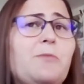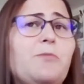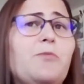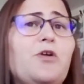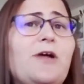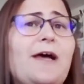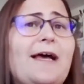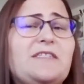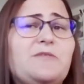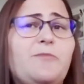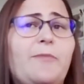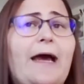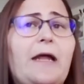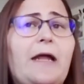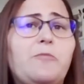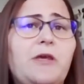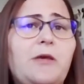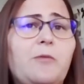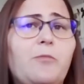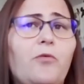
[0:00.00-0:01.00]
people as
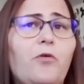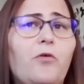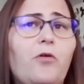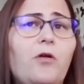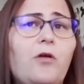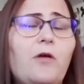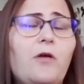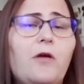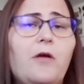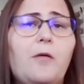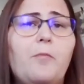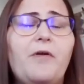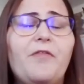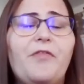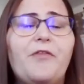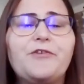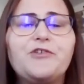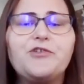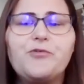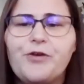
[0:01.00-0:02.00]
bad people but
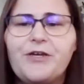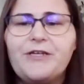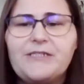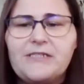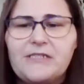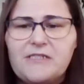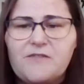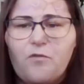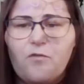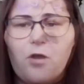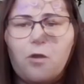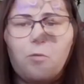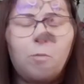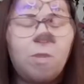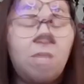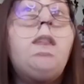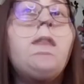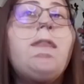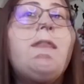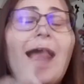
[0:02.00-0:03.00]
there's reasons for it
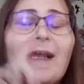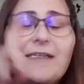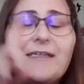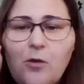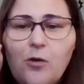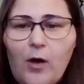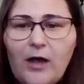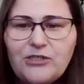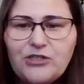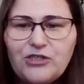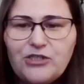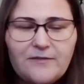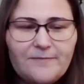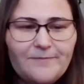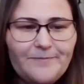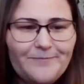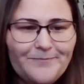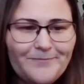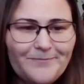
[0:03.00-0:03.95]
last question